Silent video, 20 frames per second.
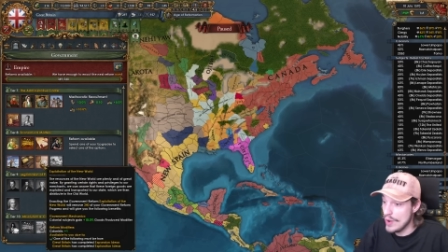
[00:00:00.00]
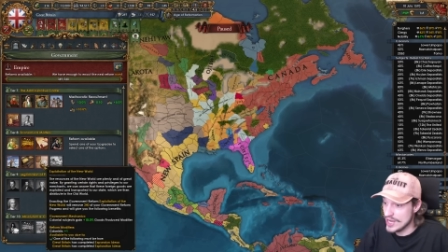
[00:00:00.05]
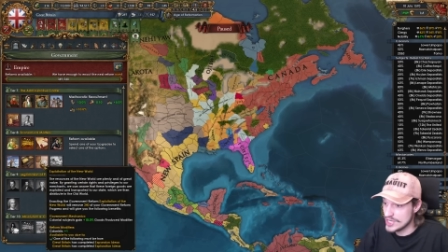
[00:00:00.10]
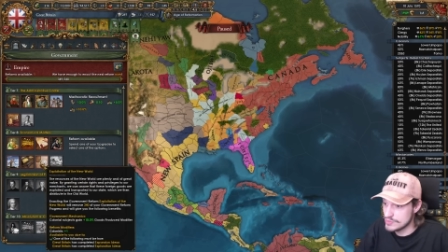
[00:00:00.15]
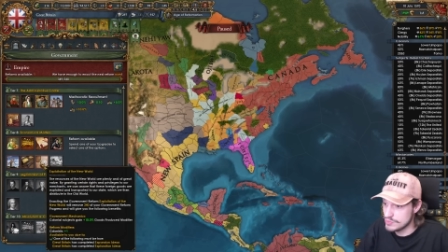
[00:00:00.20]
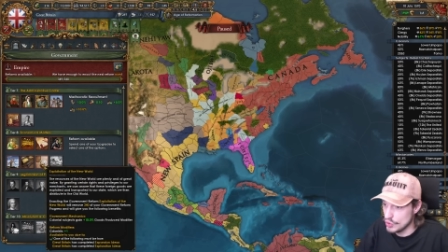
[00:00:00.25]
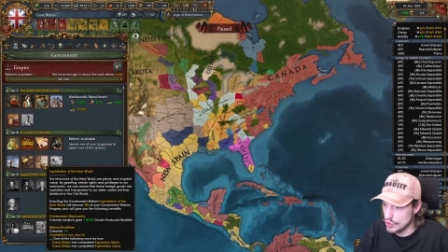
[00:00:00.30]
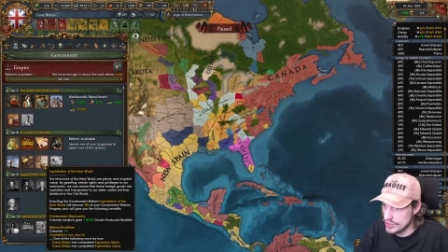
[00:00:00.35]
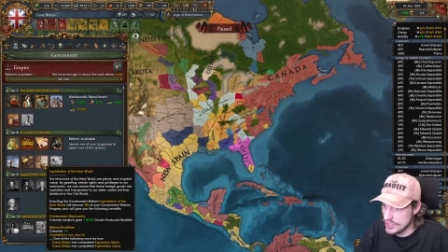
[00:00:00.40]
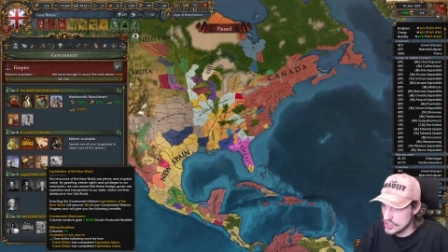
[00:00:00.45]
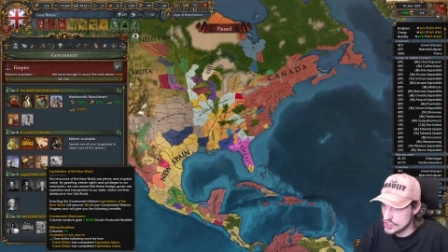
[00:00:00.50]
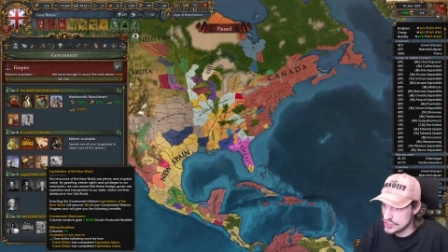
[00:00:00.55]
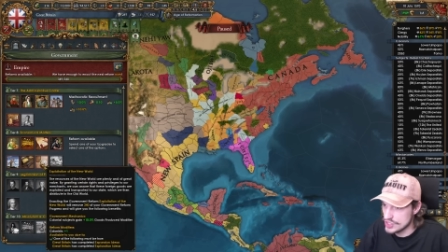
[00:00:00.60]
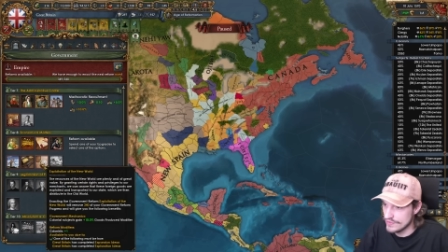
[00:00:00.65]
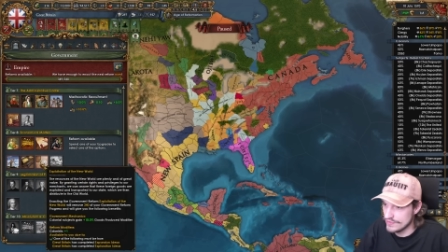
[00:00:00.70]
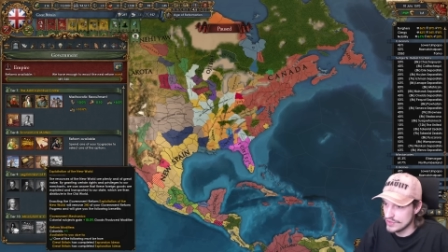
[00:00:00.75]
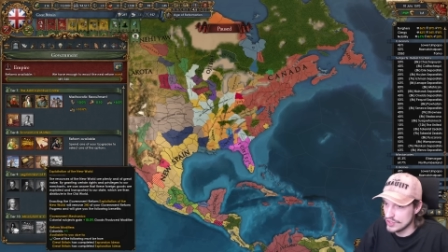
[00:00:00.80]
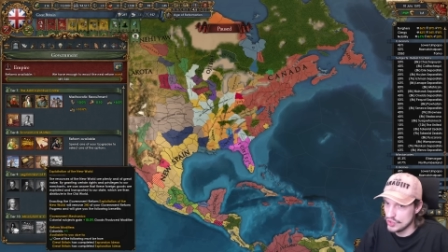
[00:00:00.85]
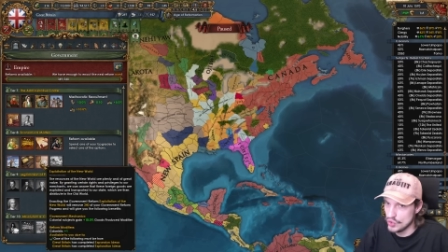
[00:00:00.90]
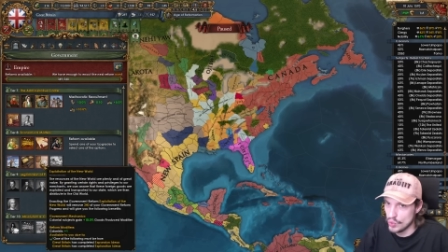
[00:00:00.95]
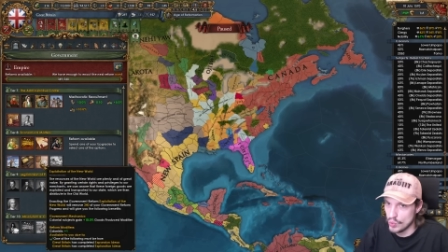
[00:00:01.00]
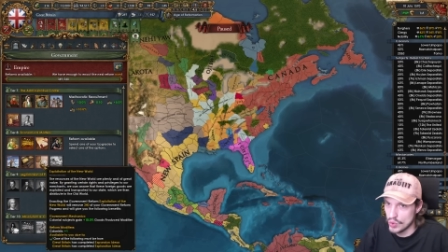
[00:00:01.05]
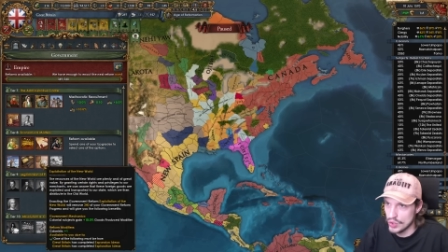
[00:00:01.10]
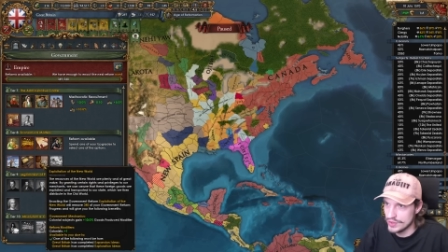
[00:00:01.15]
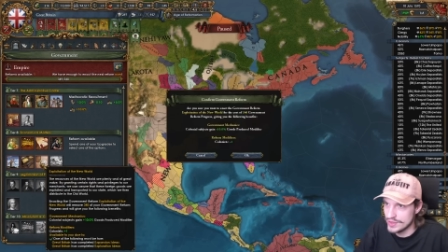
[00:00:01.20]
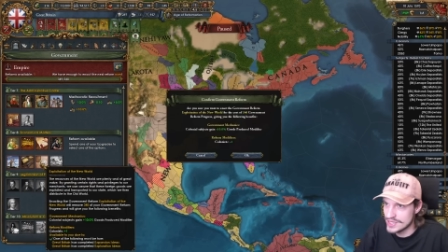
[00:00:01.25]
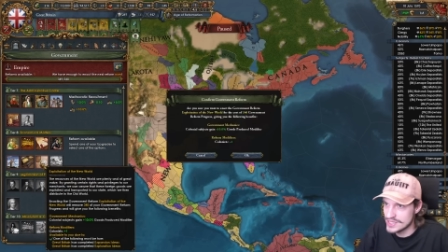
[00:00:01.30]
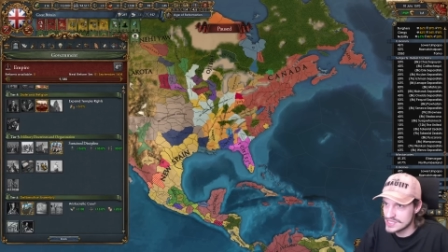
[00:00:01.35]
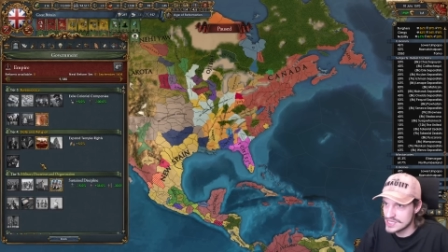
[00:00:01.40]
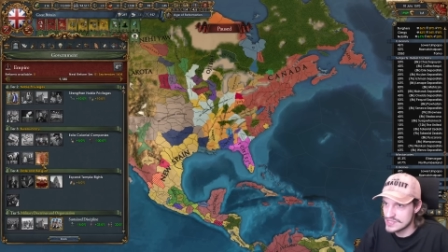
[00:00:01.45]
exploitation of the New
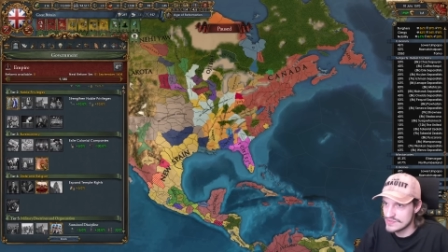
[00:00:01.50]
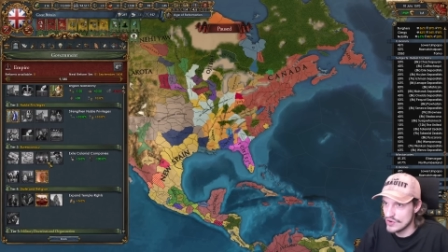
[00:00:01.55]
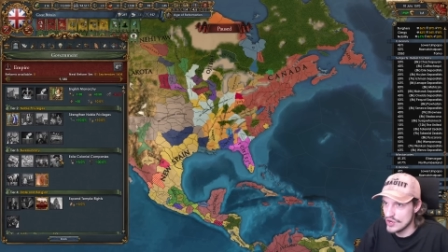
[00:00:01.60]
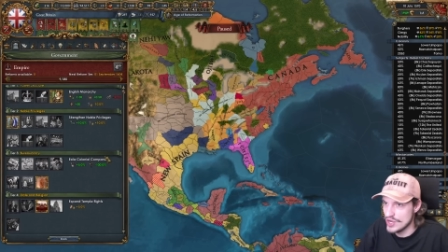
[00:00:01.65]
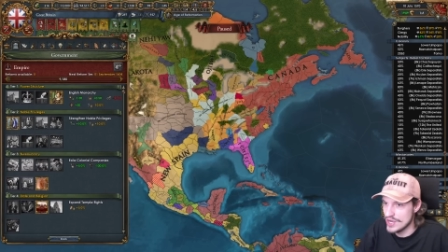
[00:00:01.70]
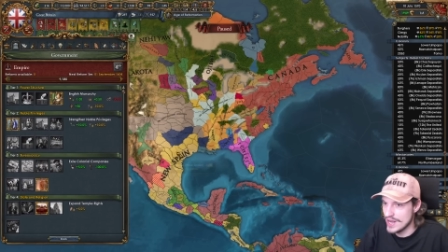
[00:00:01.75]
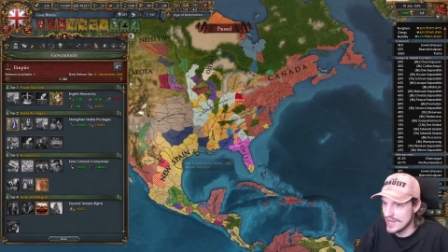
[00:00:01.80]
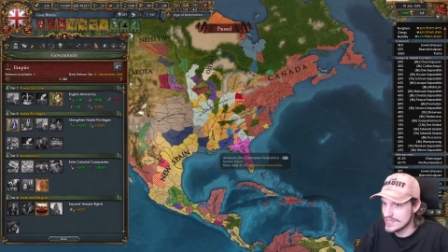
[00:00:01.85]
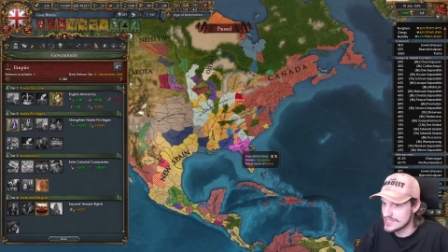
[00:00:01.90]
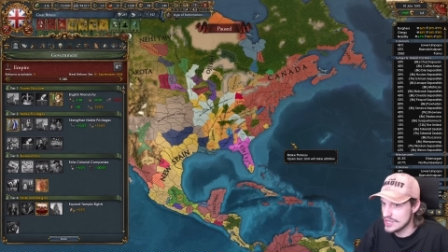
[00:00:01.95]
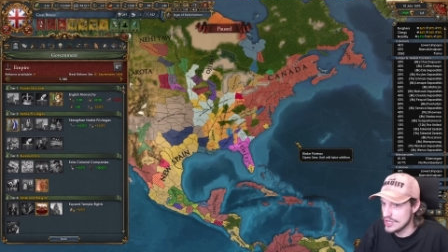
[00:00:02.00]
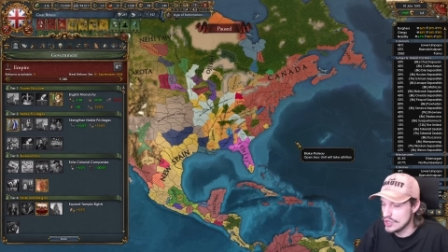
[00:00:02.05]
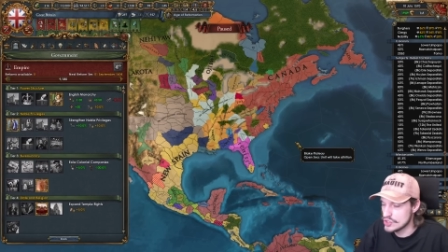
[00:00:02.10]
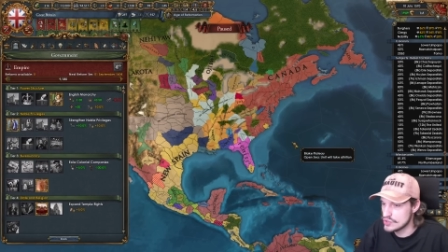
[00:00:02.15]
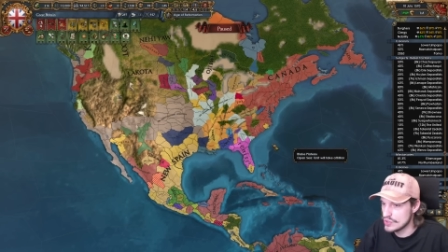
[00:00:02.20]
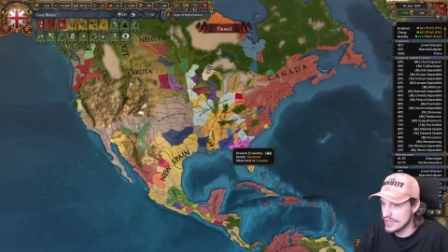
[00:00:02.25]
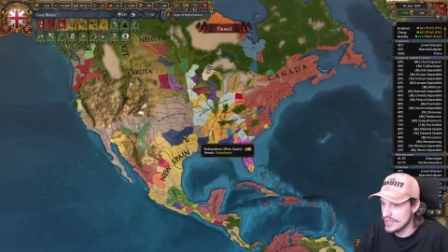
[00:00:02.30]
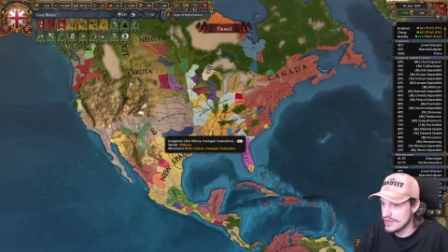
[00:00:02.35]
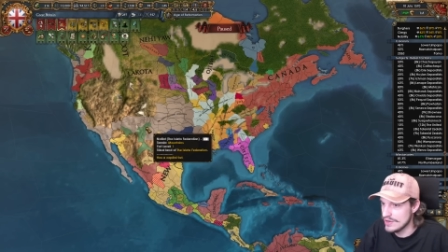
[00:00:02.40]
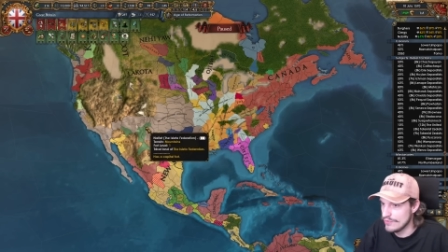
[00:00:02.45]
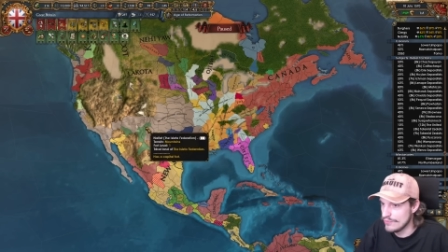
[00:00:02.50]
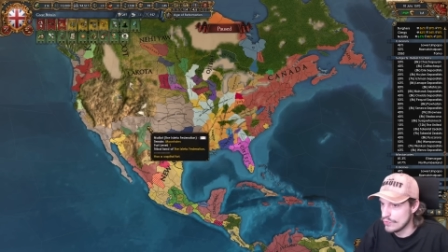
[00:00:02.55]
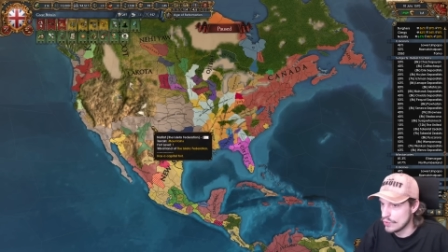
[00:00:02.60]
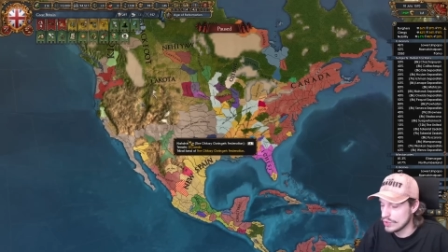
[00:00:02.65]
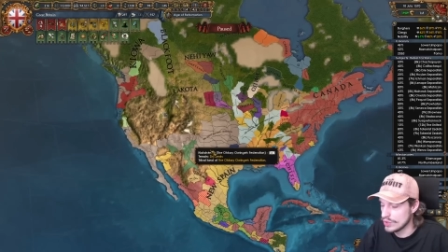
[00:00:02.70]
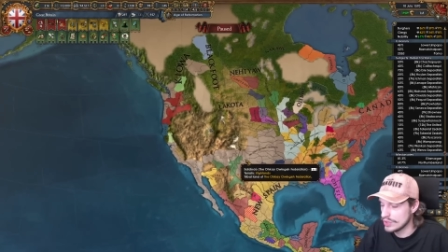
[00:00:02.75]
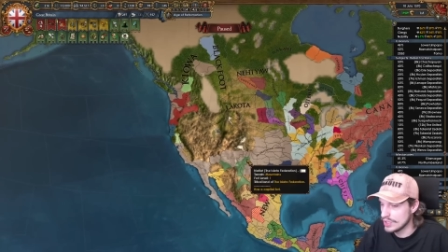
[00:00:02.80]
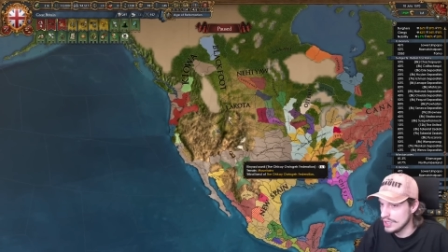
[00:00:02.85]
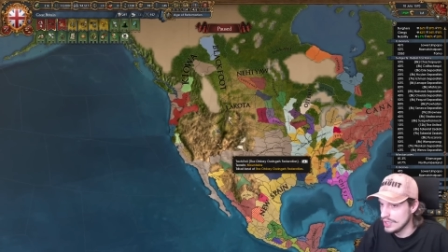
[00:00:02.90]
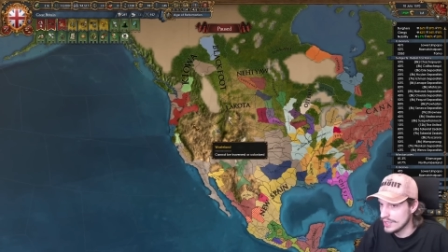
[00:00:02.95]
World. This is very nice. I also gain a
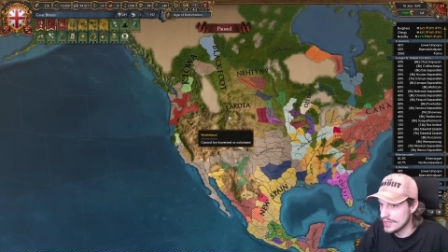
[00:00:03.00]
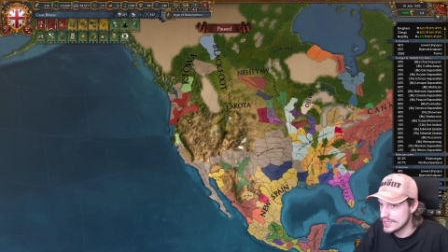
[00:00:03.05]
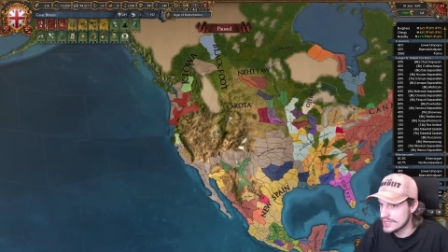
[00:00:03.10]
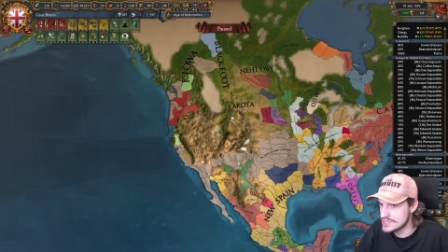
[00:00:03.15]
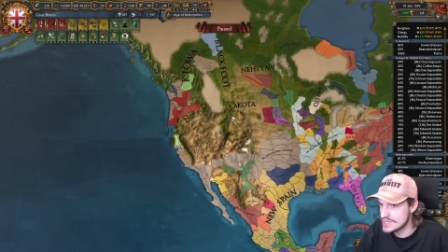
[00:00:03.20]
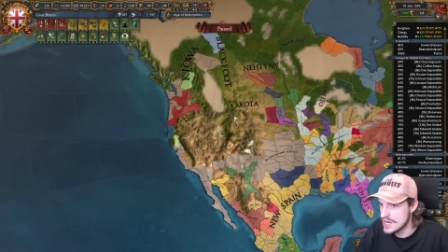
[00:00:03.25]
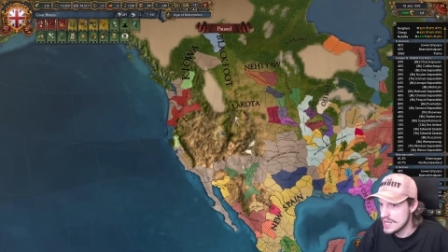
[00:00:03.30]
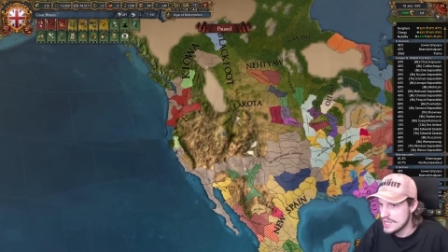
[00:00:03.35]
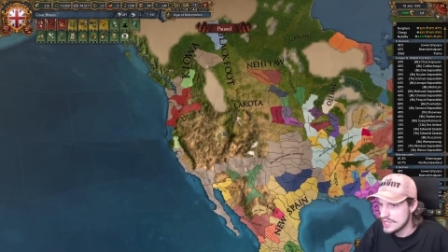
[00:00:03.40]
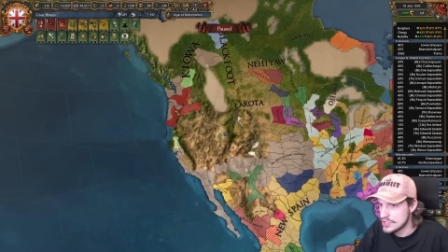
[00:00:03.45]
4th colonist.